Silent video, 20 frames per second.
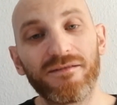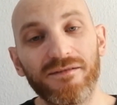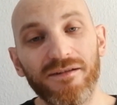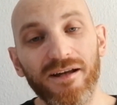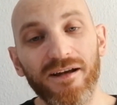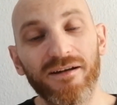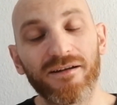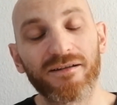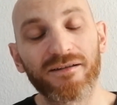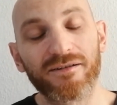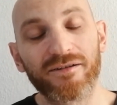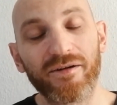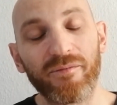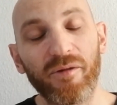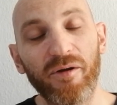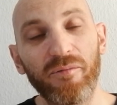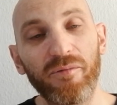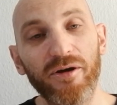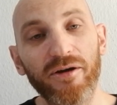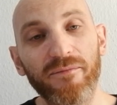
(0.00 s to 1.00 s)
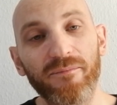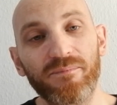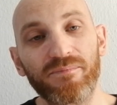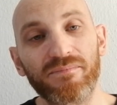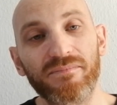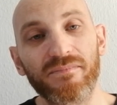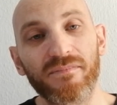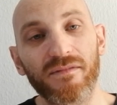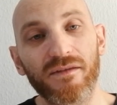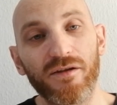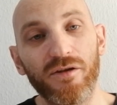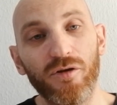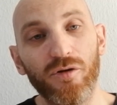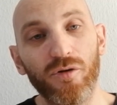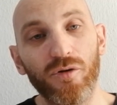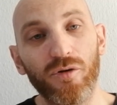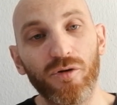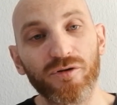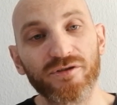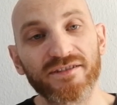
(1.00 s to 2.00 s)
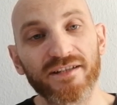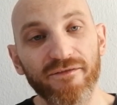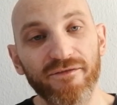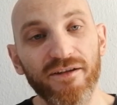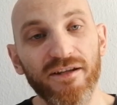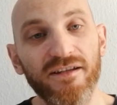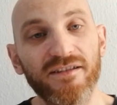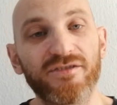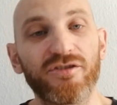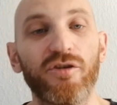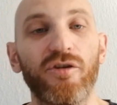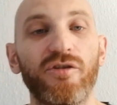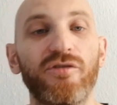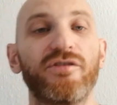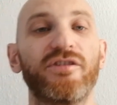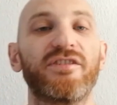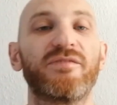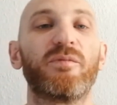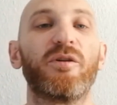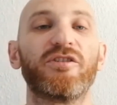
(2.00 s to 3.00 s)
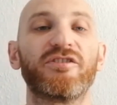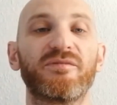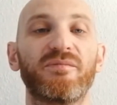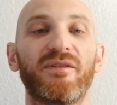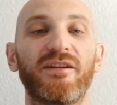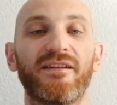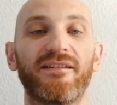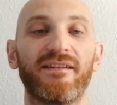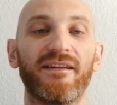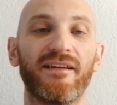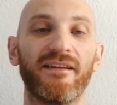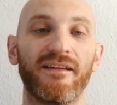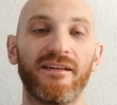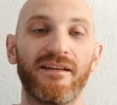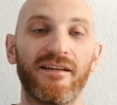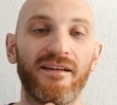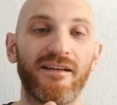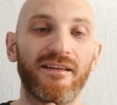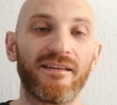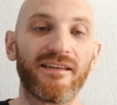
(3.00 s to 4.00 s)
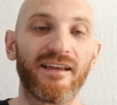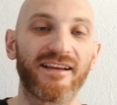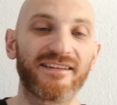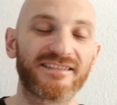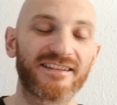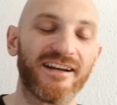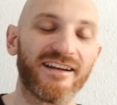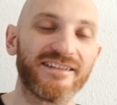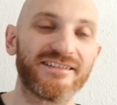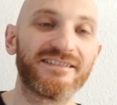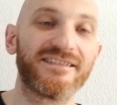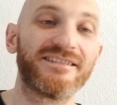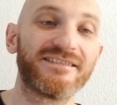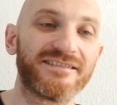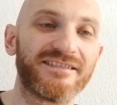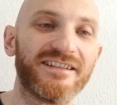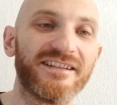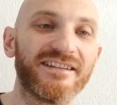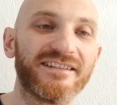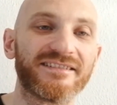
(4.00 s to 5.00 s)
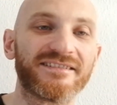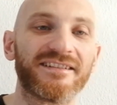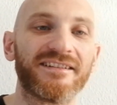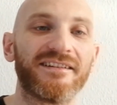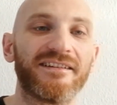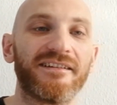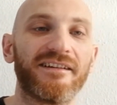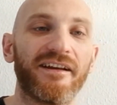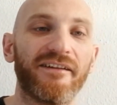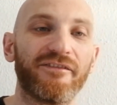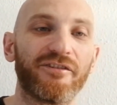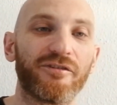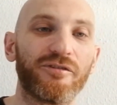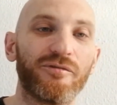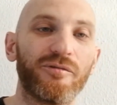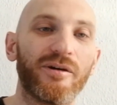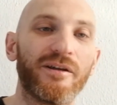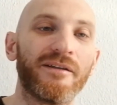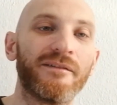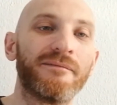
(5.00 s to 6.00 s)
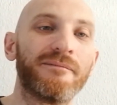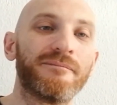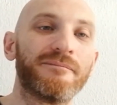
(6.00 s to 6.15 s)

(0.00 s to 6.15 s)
yeah, remember, your safety is your own responsibility. Thanks guys, cheers, have a good one.